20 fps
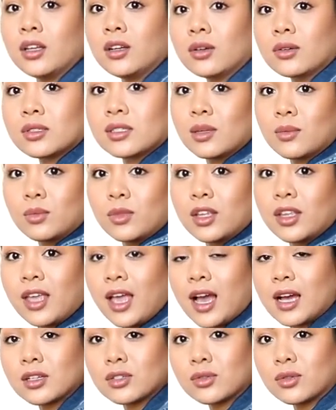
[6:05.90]
you know, something
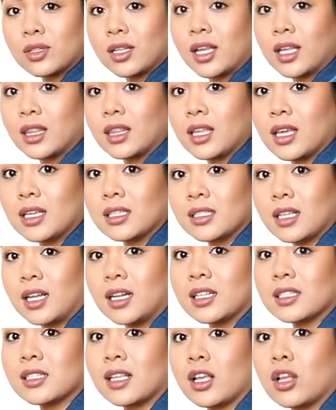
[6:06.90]
casual like this.
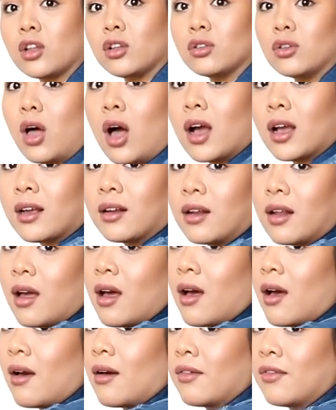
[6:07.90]
And it's like long
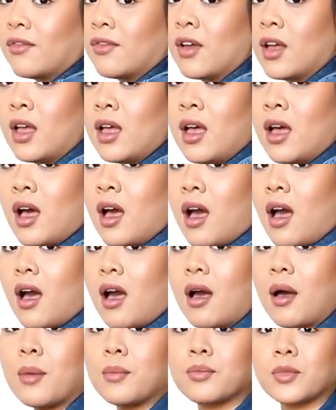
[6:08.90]
enough.
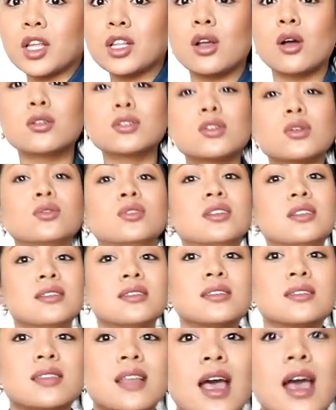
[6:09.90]
Um, and also
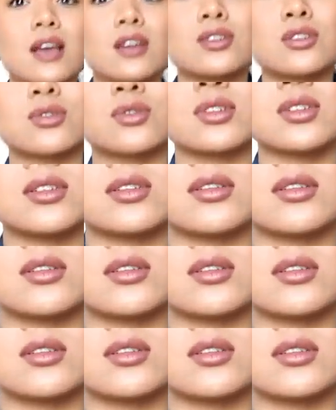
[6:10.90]
this is extra